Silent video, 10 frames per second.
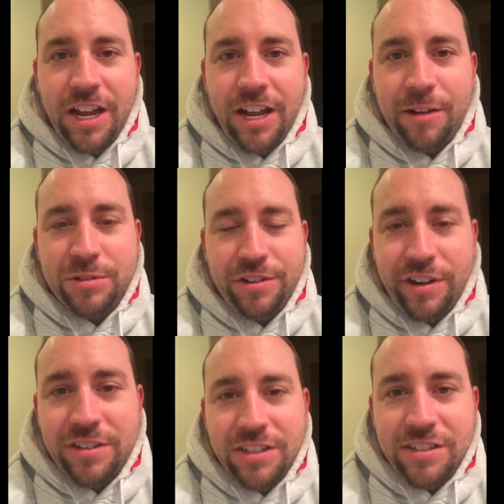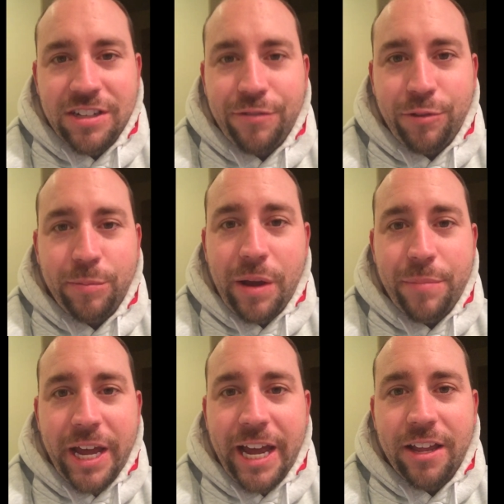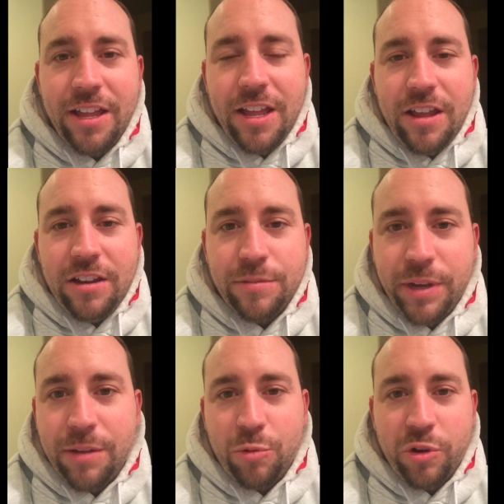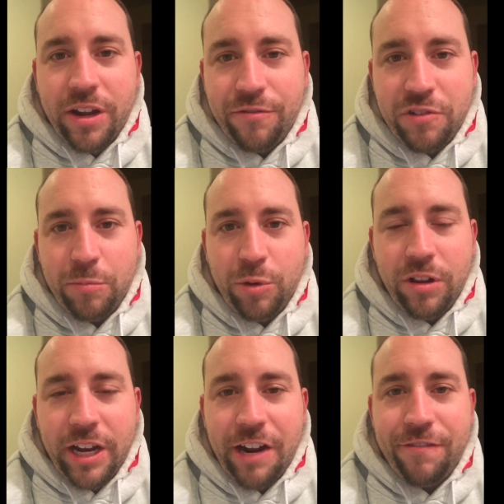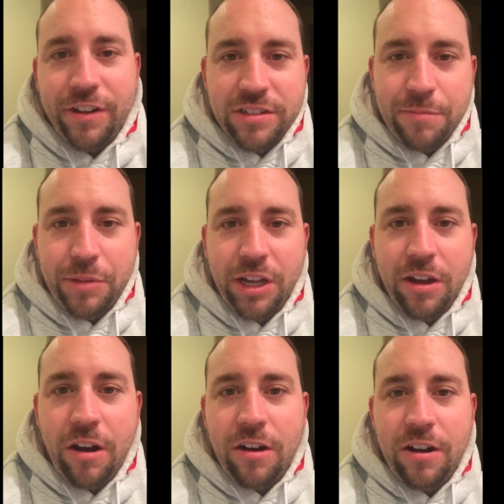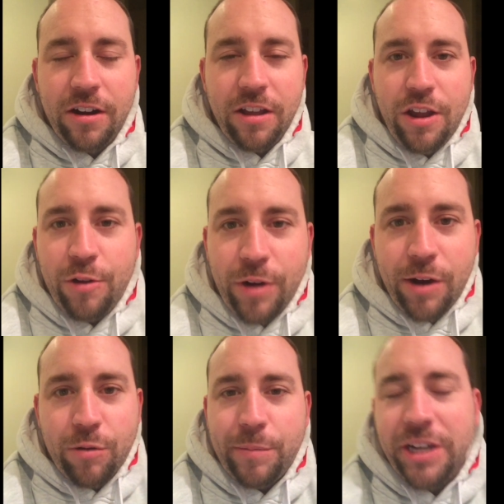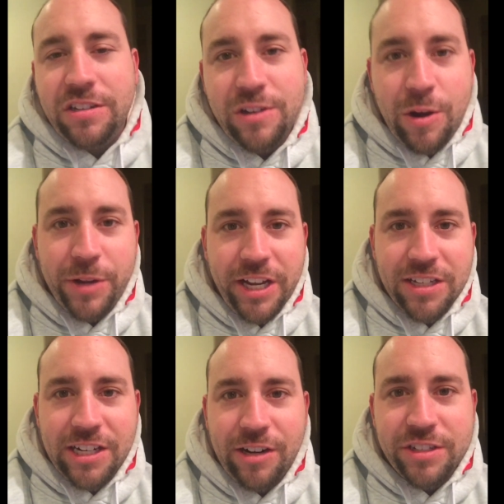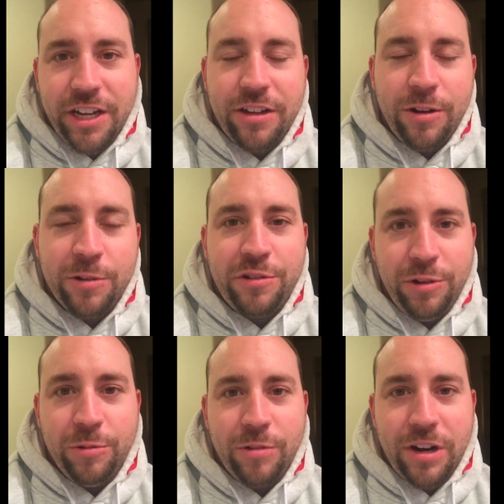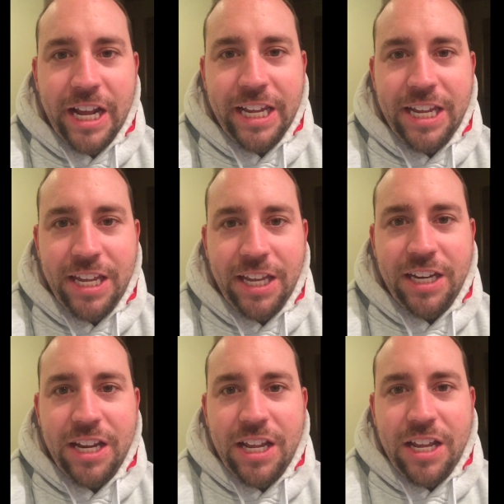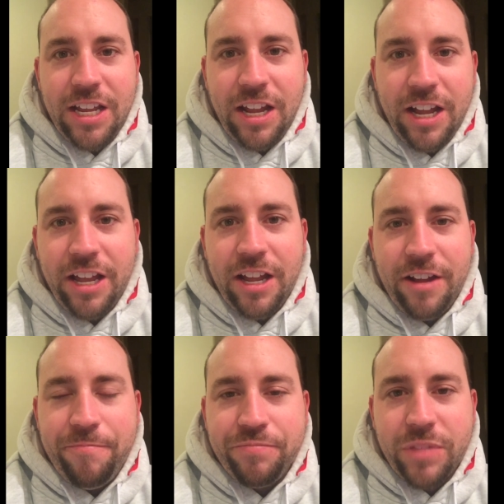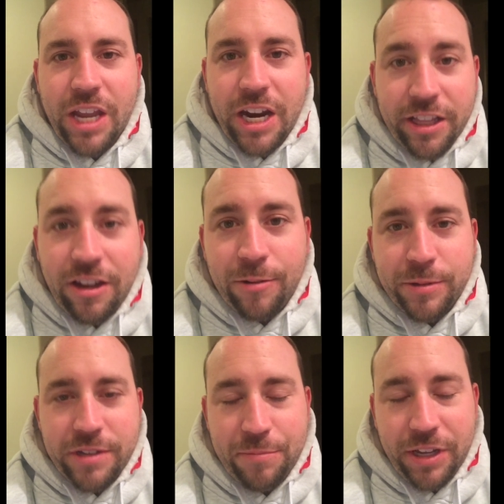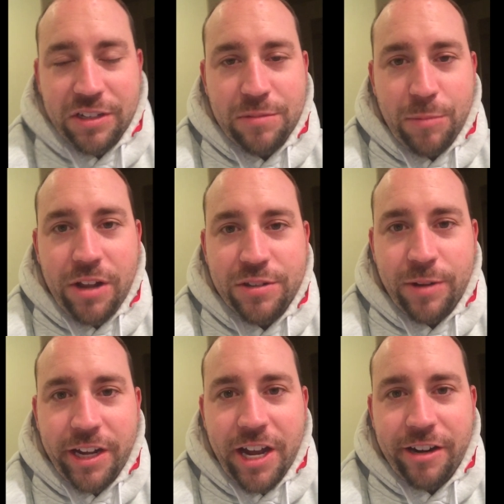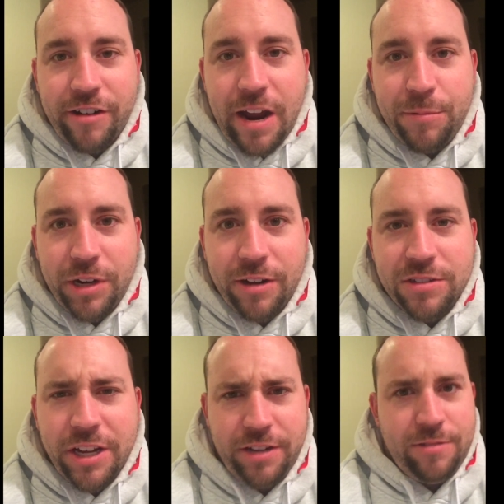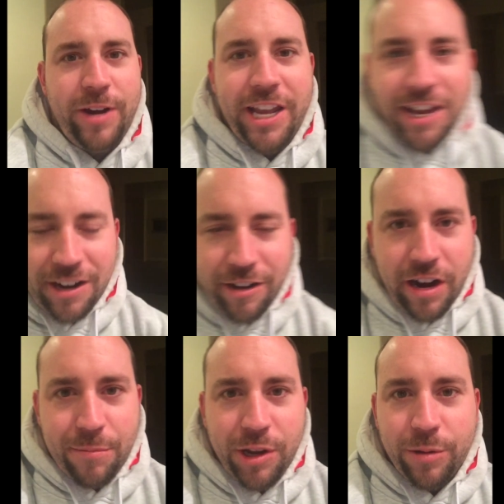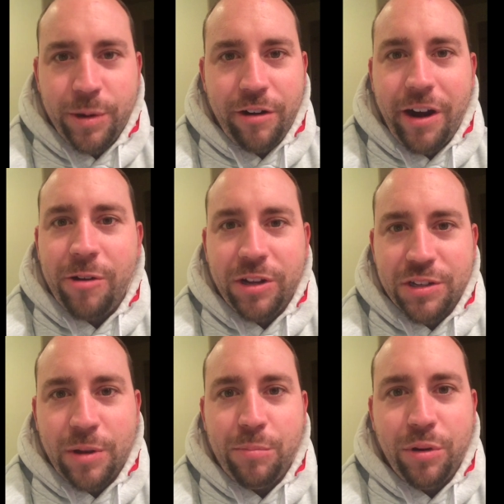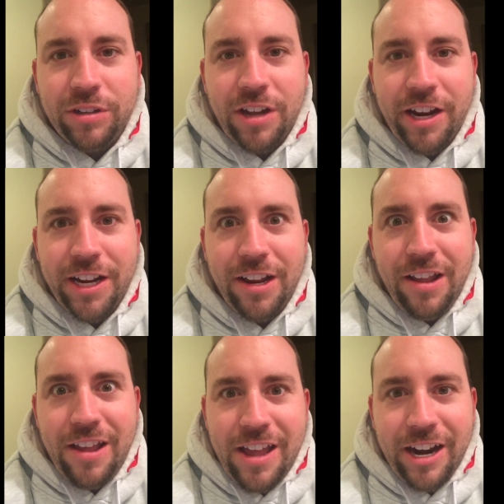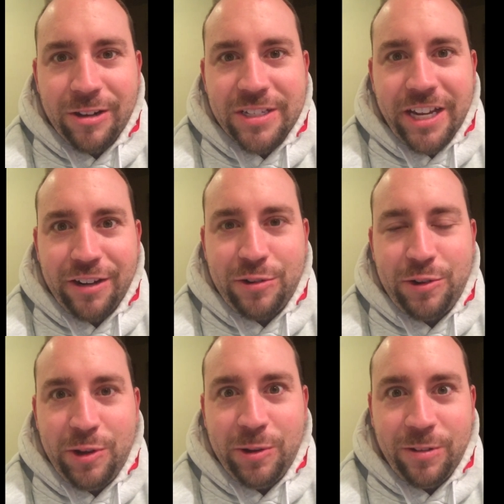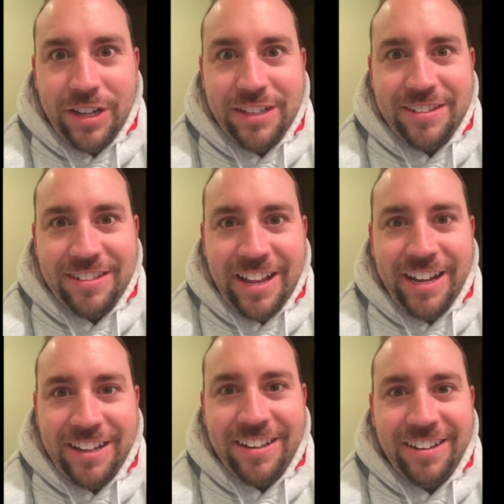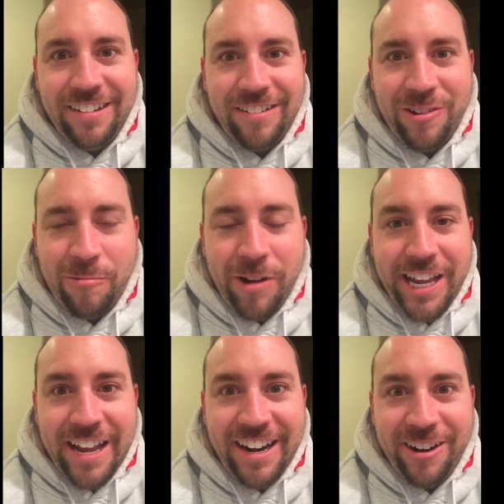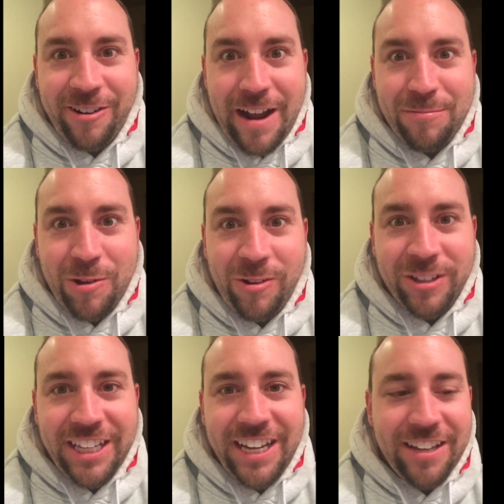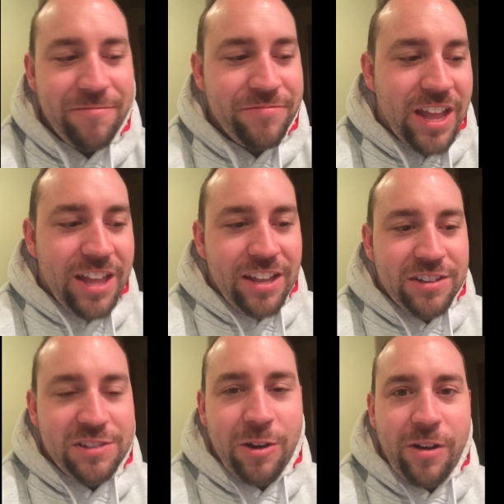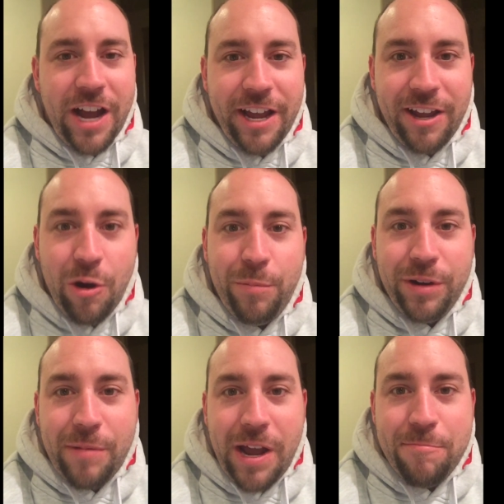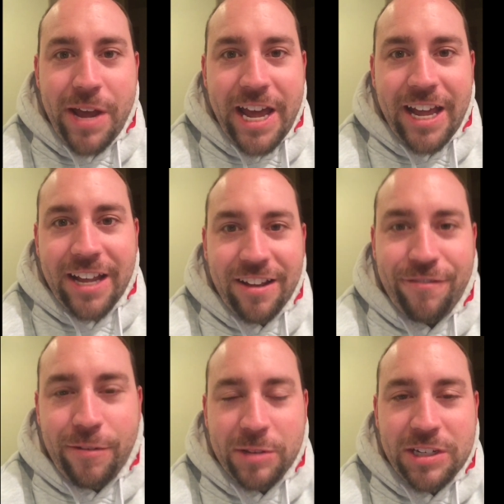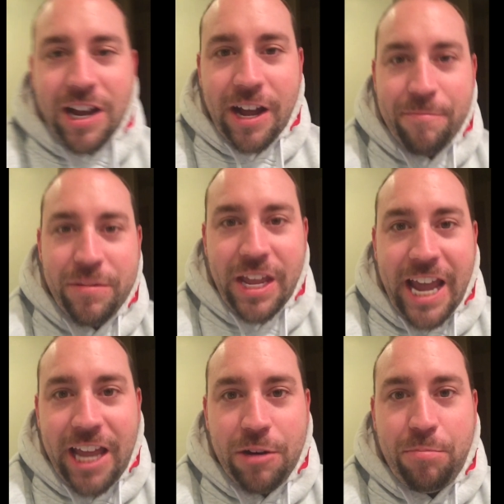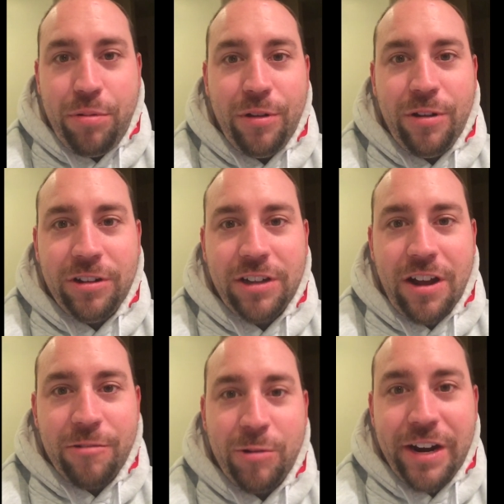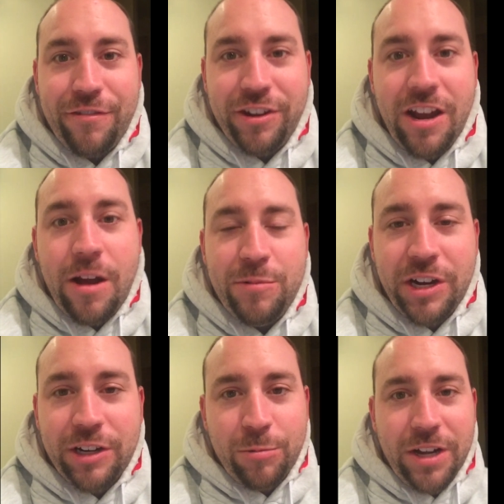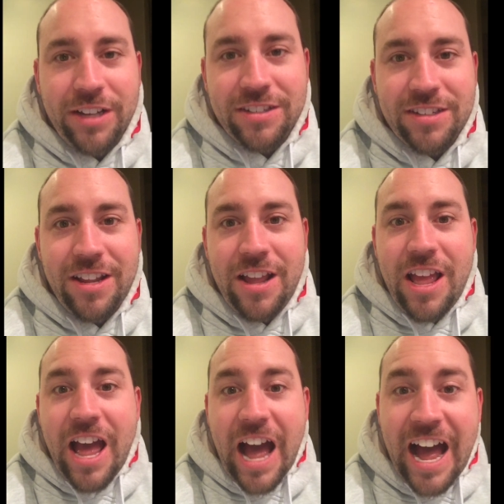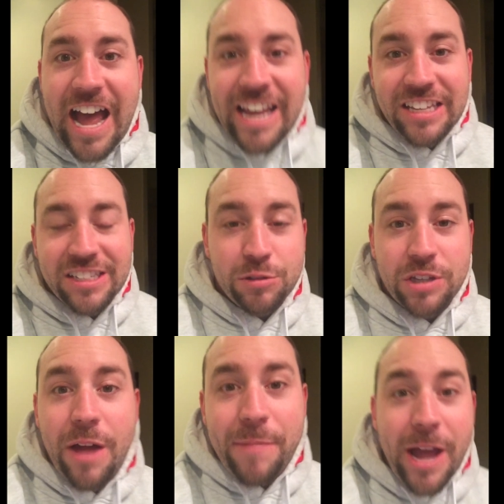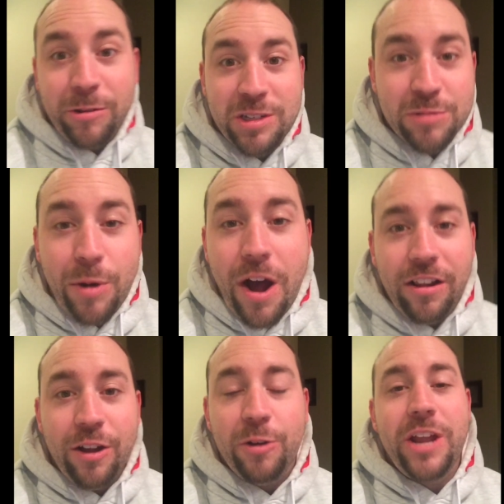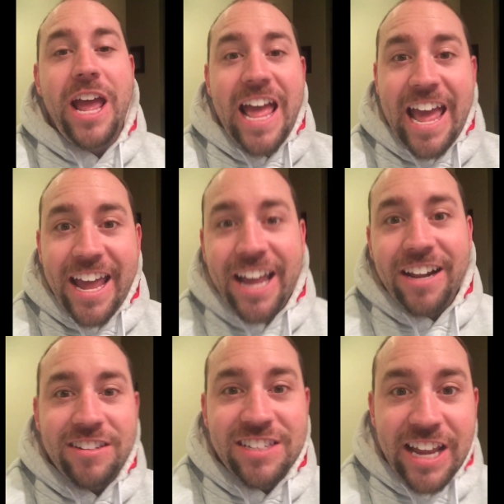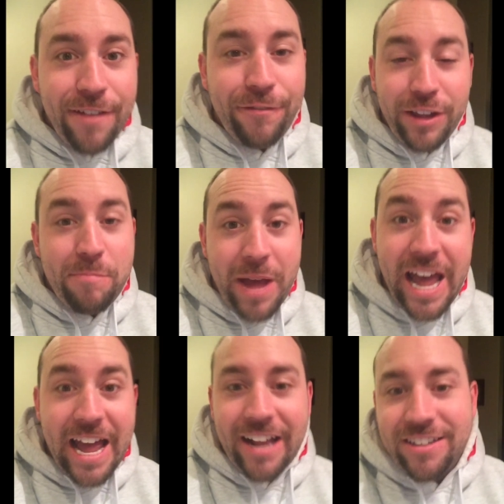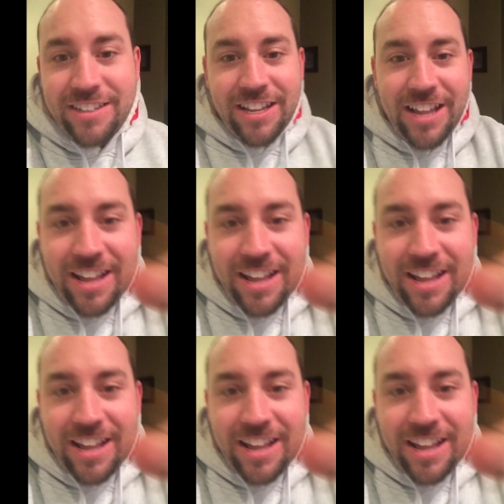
was adjusting stuff with my bag to make it more comfortable, and I felt something hard right where my stoma is, and I was like, oh shoot, what did I eat? And I thought it was something small, so I kind of grabbed it, and I was like, why can't I grab all the way around it? So I pulled on it, and I was like, shoot, it's like, why can't I grab the whole thing? So I opened my bag from the top and pulled on whatever the object was. I somehow swallowed and safely passed